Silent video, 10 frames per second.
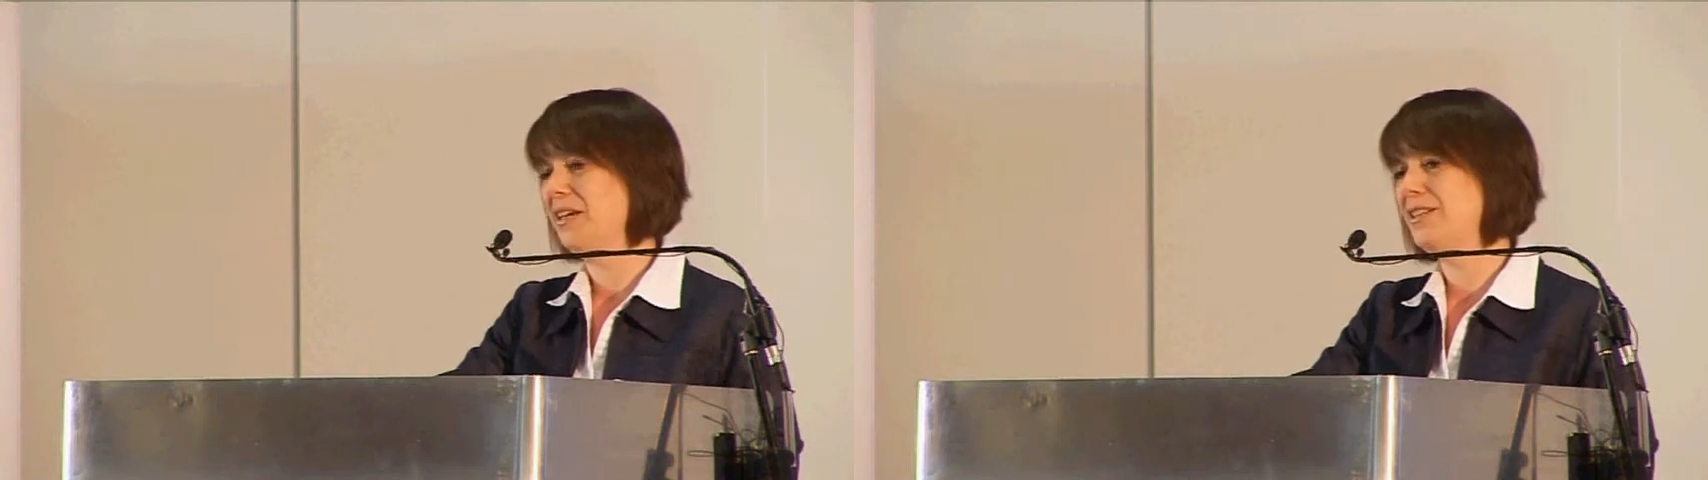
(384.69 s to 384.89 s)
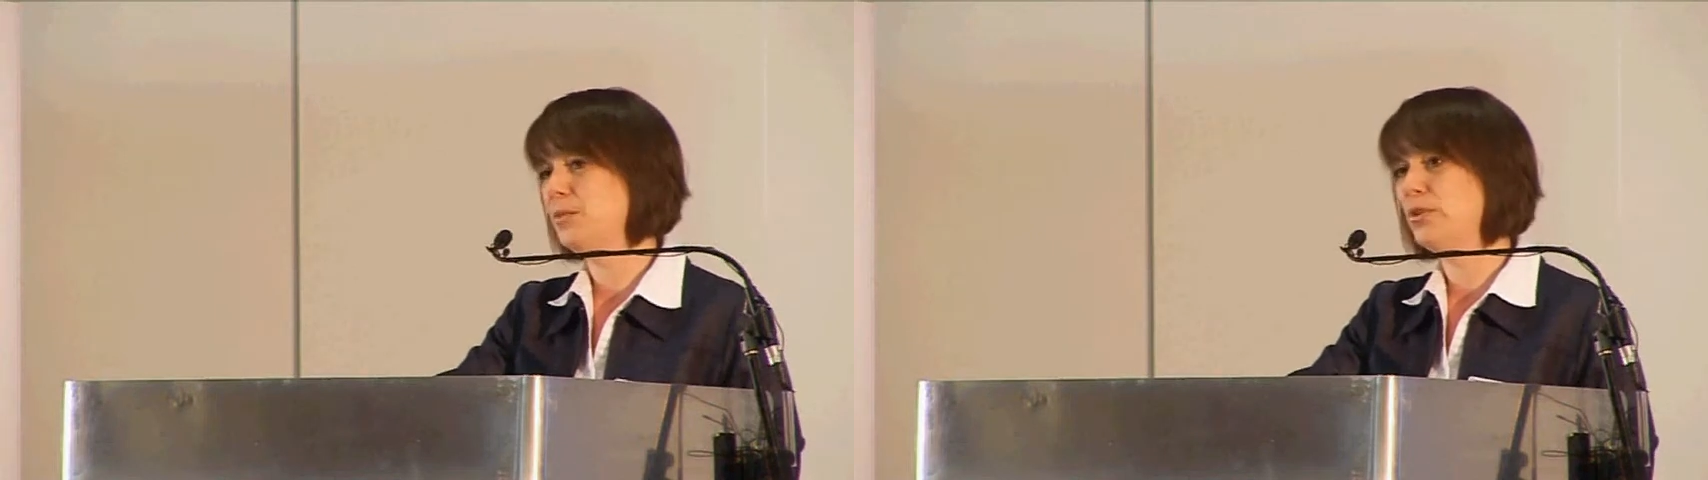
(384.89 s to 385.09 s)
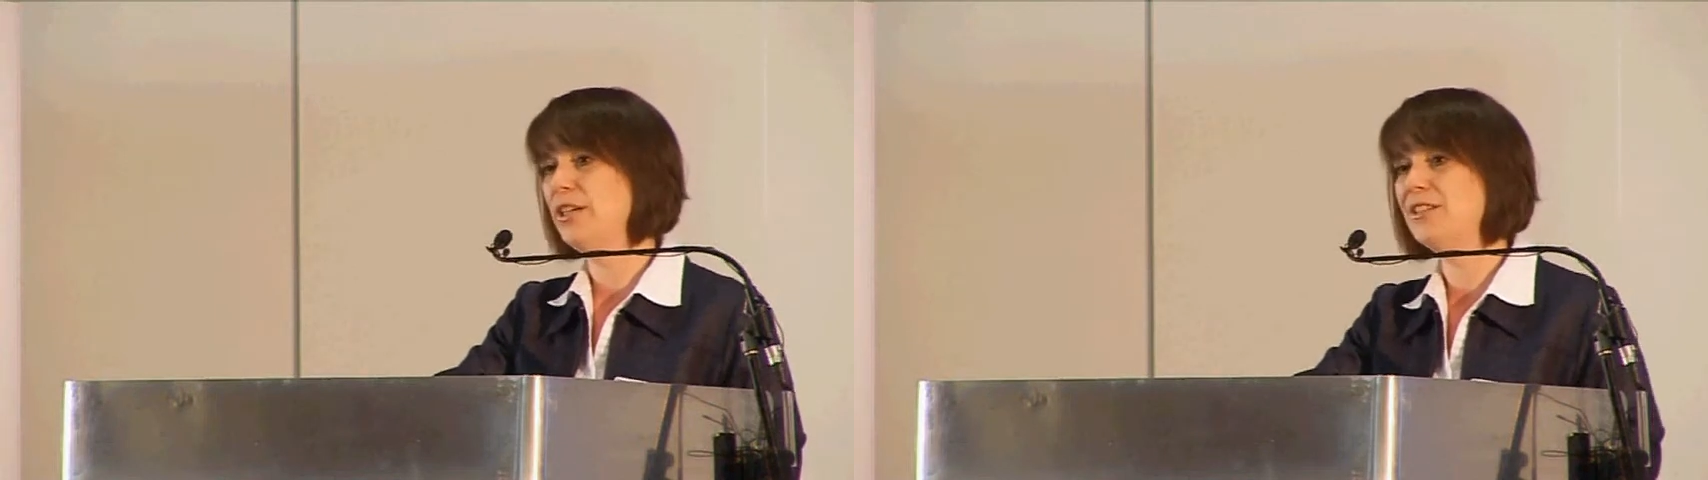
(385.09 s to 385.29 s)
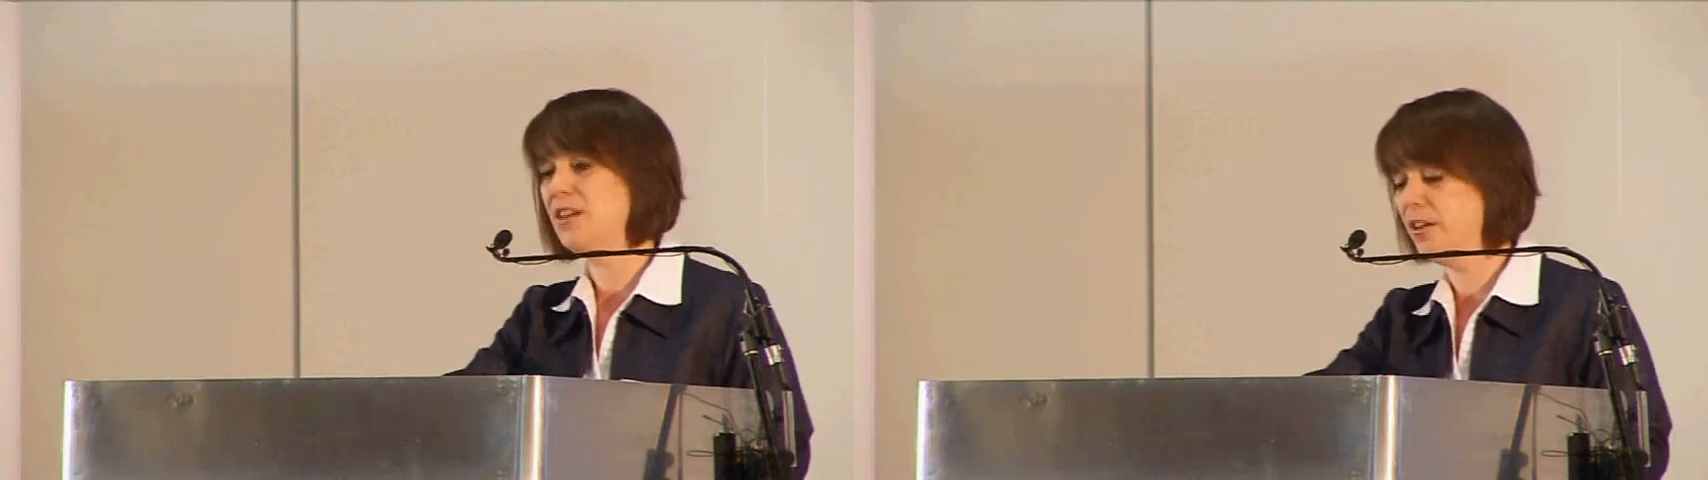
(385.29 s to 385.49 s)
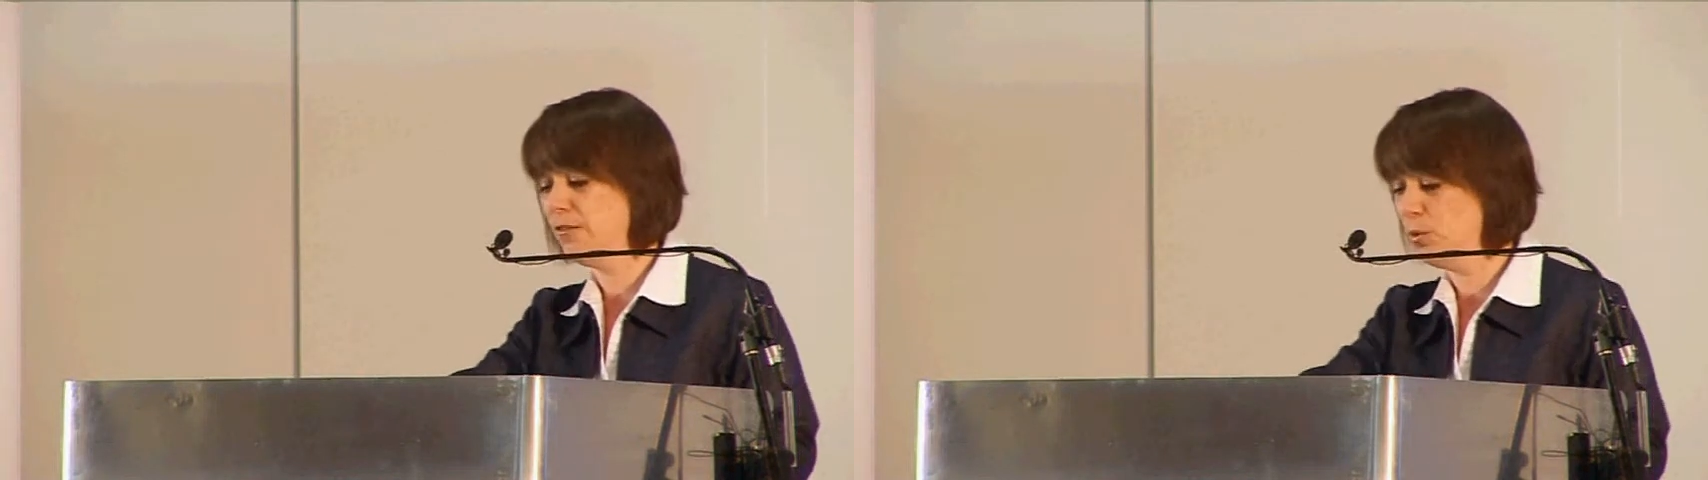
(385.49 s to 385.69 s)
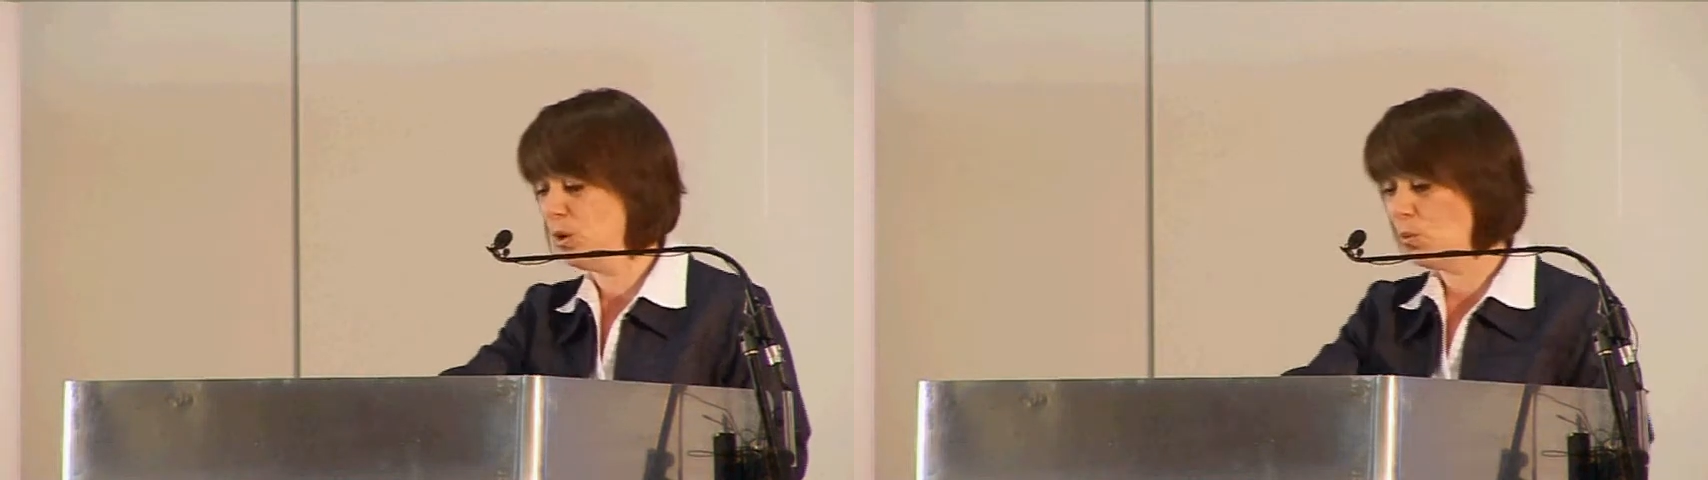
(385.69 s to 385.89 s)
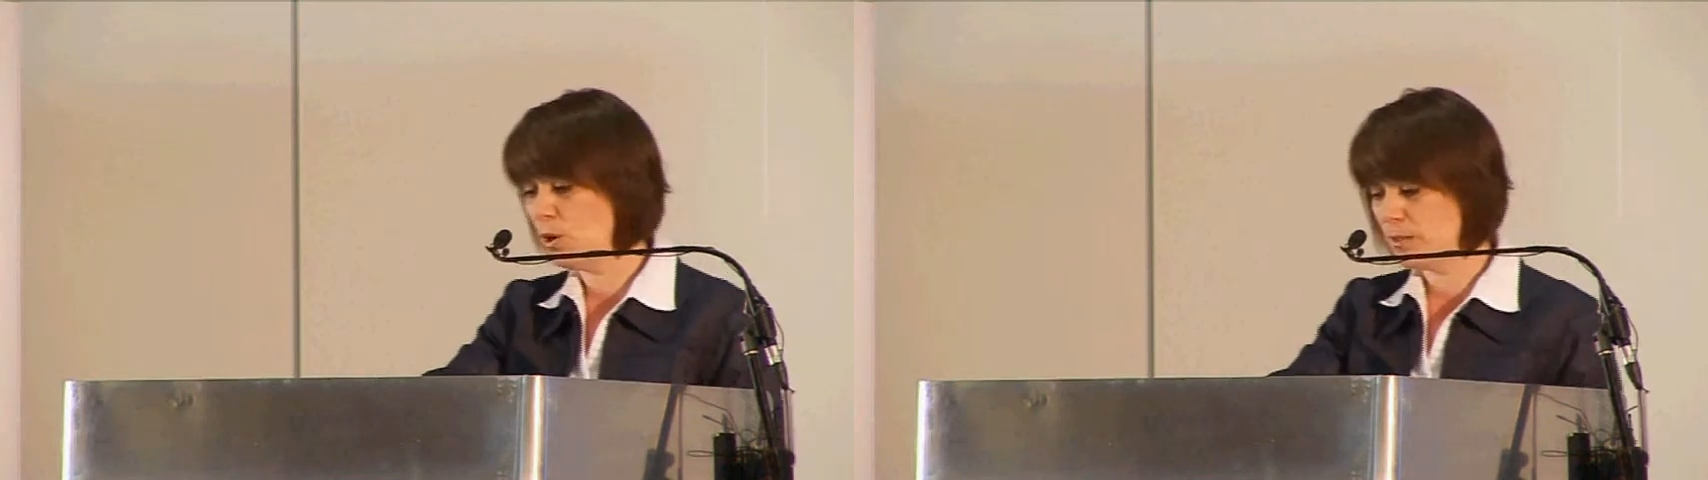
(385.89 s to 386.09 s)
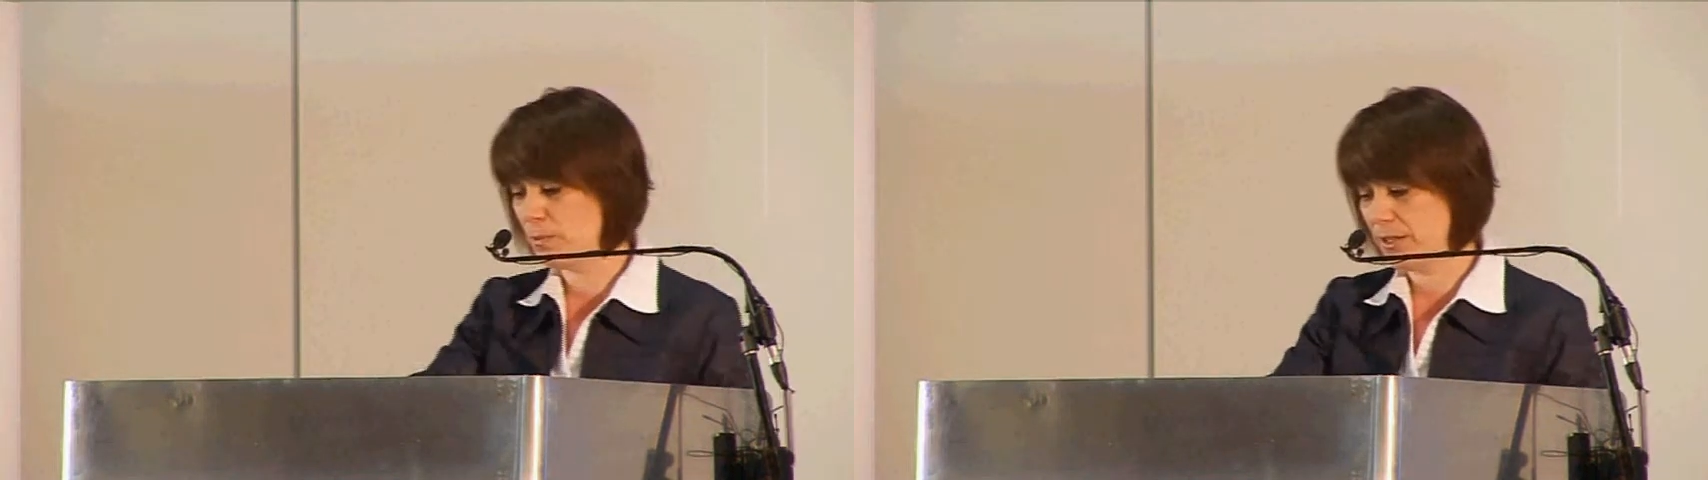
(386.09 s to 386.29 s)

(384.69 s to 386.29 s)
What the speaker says: and to praise God for what was